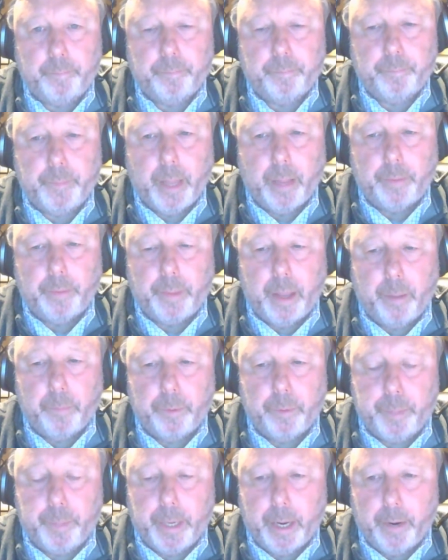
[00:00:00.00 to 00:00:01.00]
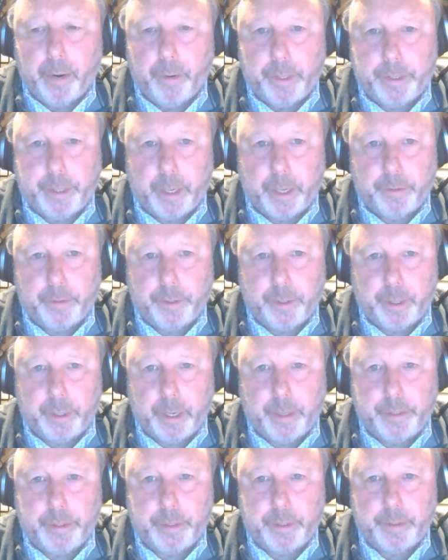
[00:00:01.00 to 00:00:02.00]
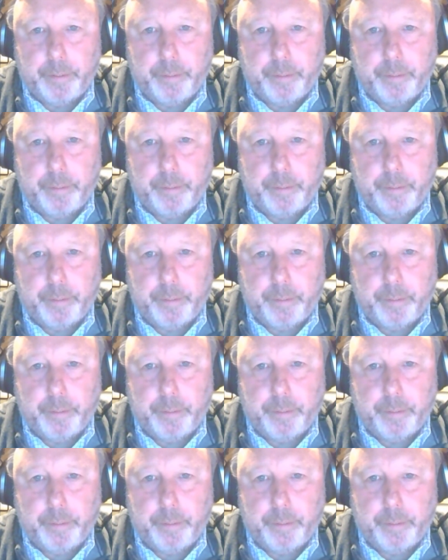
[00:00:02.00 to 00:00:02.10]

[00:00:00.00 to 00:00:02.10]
That would be our intention, yes.